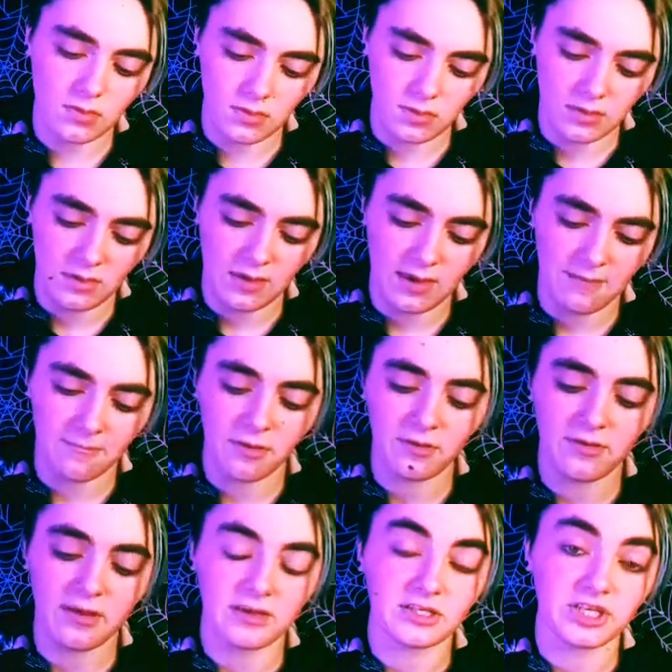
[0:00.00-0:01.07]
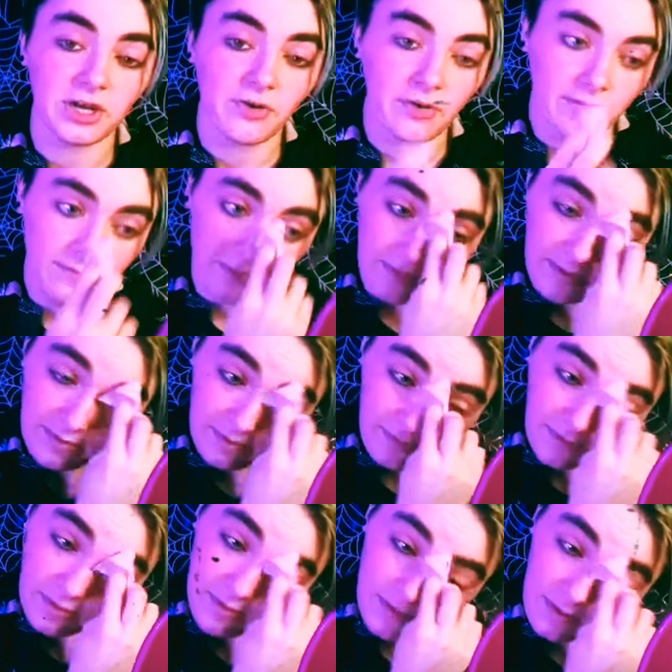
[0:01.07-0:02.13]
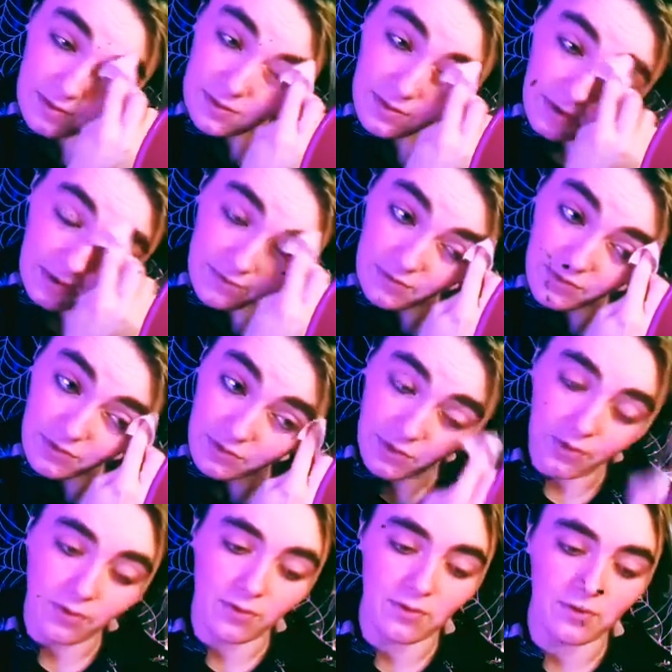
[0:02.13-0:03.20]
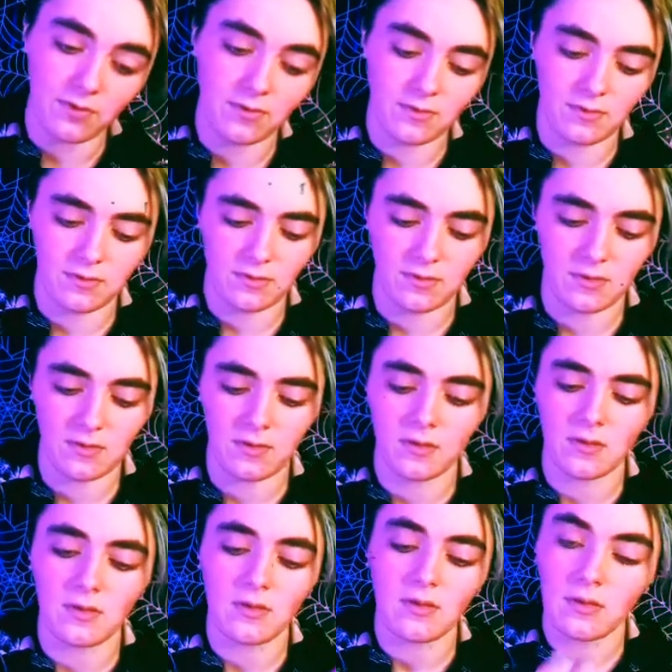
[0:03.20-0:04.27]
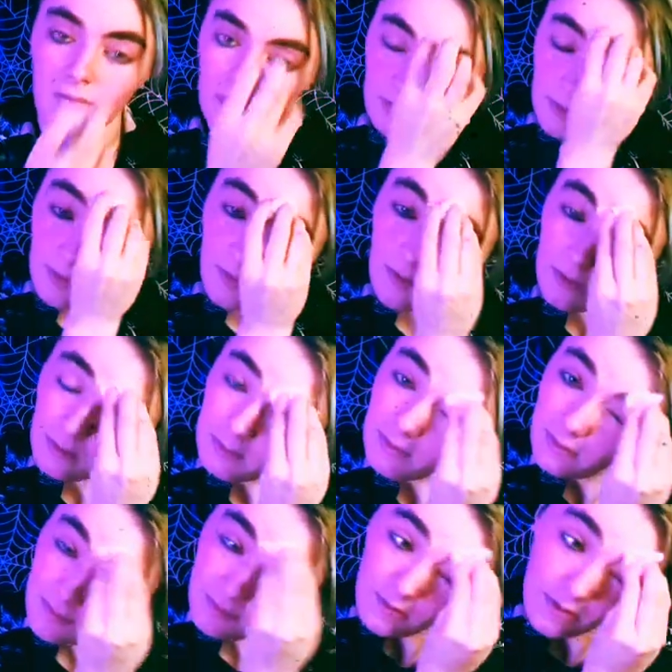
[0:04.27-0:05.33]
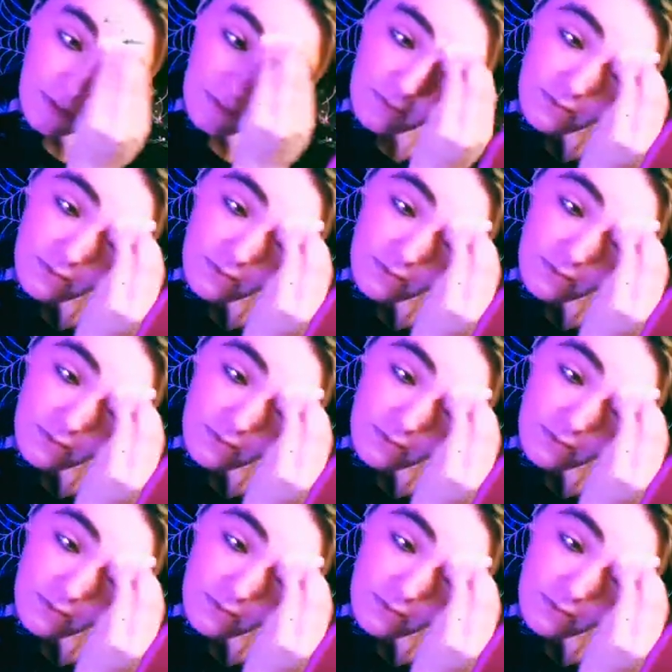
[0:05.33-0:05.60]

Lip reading: Yeah, I'm gonna take a shower after this. That's for sure. Get all of this off.